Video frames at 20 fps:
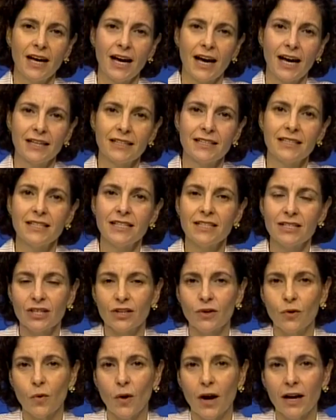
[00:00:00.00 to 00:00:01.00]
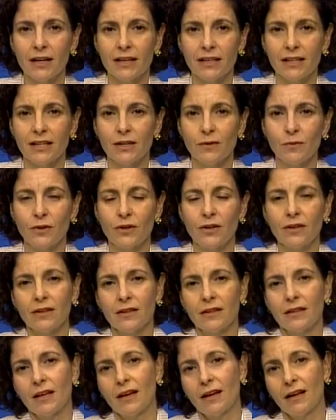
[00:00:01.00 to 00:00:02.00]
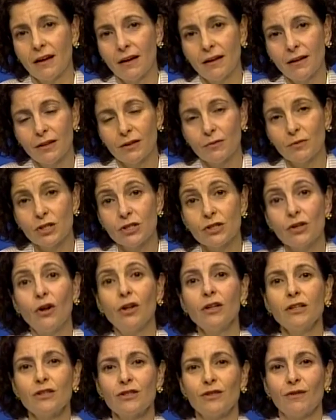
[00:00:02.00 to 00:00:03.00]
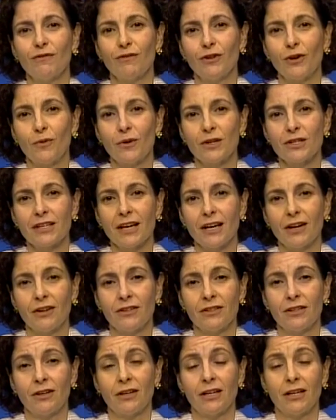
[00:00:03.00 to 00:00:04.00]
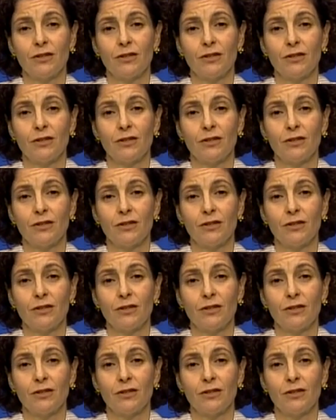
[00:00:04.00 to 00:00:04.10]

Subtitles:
and teaching quality, where the results of lower secondary